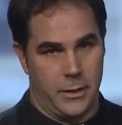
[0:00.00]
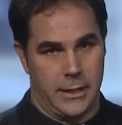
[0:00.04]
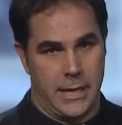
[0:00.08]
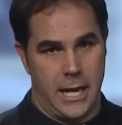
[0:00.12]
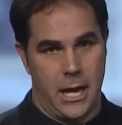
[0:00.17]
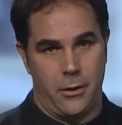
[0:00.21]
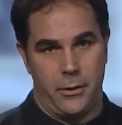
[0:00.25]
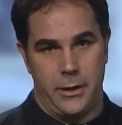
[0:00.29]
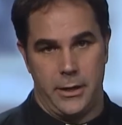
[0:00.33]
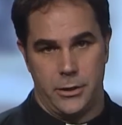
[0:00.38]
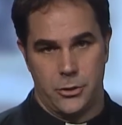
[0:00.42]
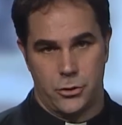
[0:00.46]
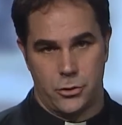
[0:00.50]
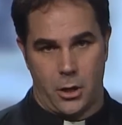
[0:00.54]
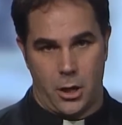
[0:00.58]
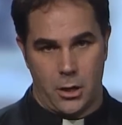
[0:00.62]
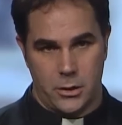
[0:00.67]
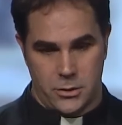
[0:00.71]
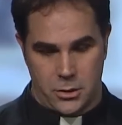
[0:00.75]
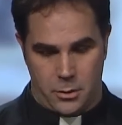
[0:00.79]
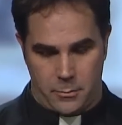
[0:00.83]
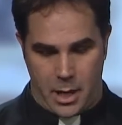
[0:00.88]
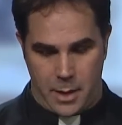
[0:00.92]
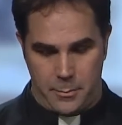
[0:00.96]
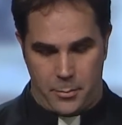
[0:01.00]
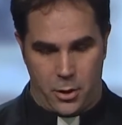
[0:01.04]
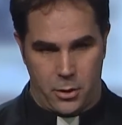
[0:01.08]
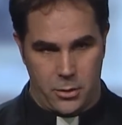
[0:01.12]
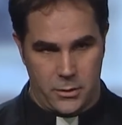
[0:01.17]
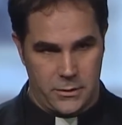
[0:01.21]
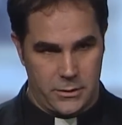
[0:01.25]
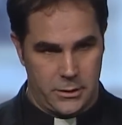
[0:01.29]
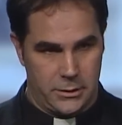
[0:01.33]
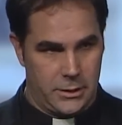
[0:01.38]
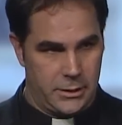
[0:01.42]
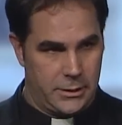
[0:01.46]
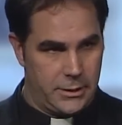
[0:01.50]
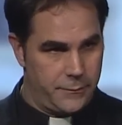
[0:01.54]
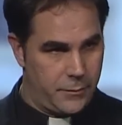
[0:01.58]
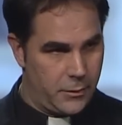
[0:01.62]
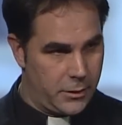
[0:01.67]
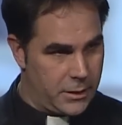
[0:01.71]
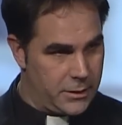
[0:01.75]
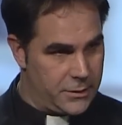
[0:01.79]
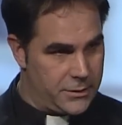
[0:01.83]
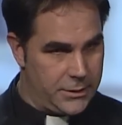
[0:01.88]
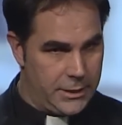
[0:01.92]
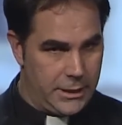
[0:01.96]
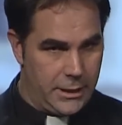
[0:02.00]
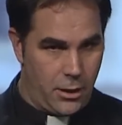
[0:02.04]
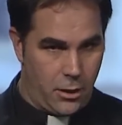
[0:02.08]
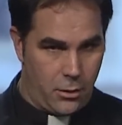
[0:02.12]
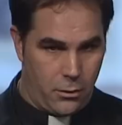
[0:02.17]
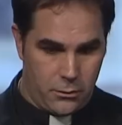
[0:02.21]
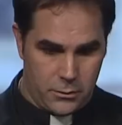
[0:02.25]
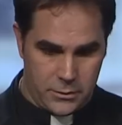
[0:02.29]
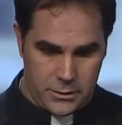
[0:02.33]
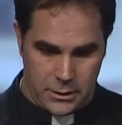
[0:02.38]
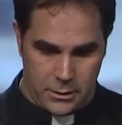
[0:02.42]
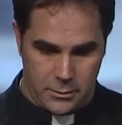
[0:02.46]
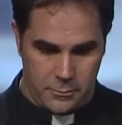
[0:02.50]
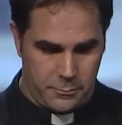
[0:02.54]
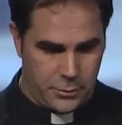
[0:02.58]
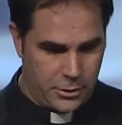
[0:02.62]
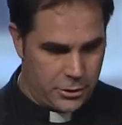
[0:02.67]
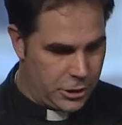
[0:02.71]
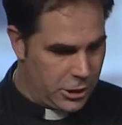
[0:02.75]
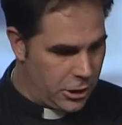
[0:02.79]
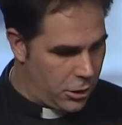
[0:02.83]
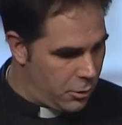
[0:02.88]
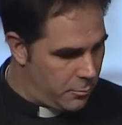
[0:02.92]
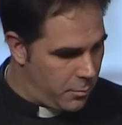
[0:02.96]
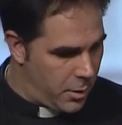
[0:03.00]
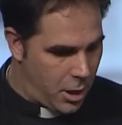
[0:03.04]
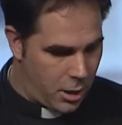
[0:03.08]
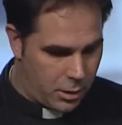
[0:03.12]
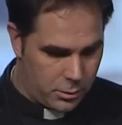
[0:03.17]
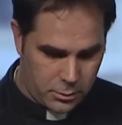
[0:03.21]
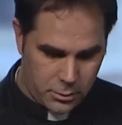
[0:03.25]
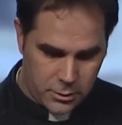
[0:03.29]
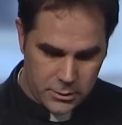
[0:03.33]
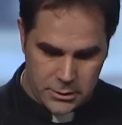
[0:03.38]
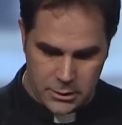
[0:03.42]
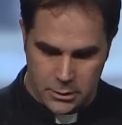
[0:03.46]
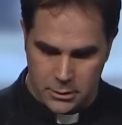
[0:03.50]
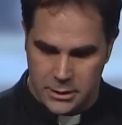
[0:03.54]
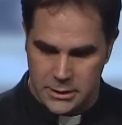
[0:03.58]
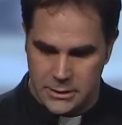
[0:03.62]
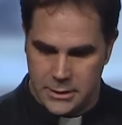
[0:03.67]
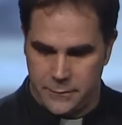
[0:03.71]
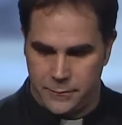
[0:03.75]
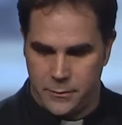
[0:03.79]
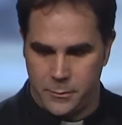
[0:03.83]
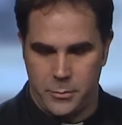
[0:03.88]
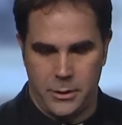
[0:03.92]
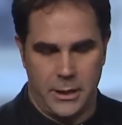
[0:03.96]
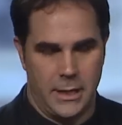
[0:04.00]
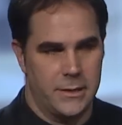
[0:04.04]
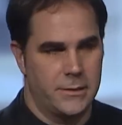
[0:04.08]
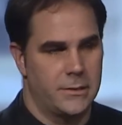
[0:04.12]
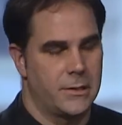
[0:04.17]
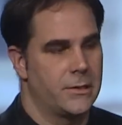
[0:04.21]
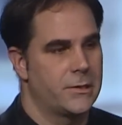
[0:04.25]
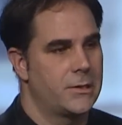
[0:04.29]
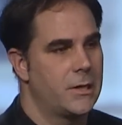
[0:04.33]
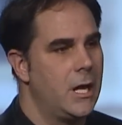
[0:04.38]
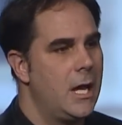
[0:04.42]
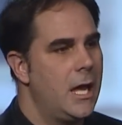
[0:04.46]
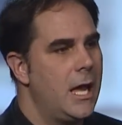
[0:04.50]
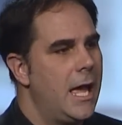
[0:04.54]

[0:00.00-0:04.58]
carrying drugs on my person to different casinos and pachinko parlors and these different places.